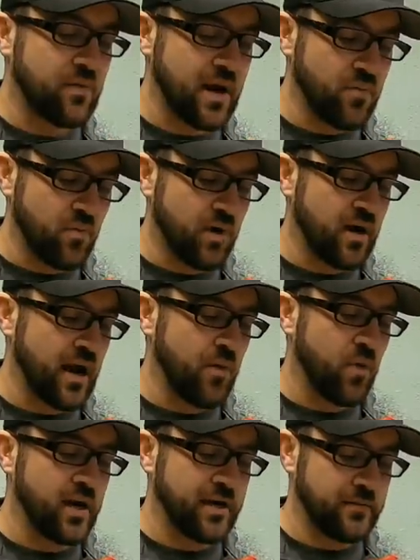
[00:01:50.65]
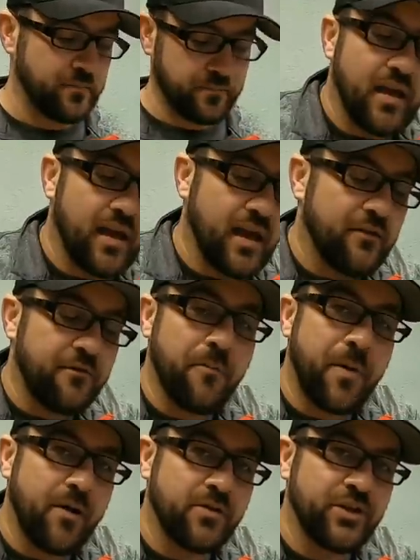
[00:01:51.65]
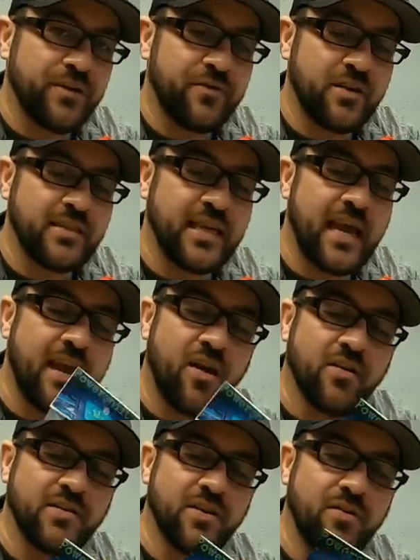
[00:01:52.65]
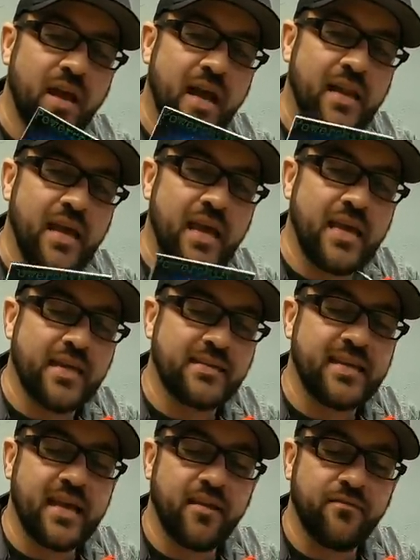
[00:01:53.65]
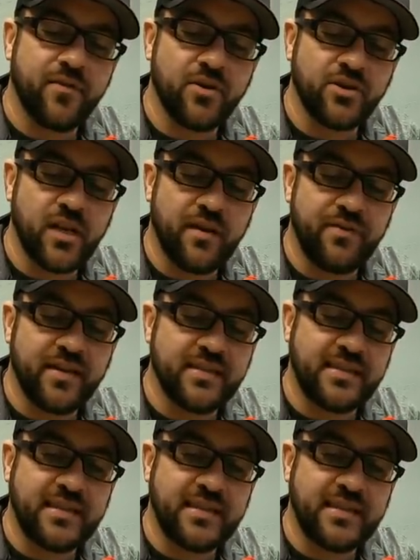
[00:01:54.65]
right where I wanted. From PowerShift RC, I also got a second version of his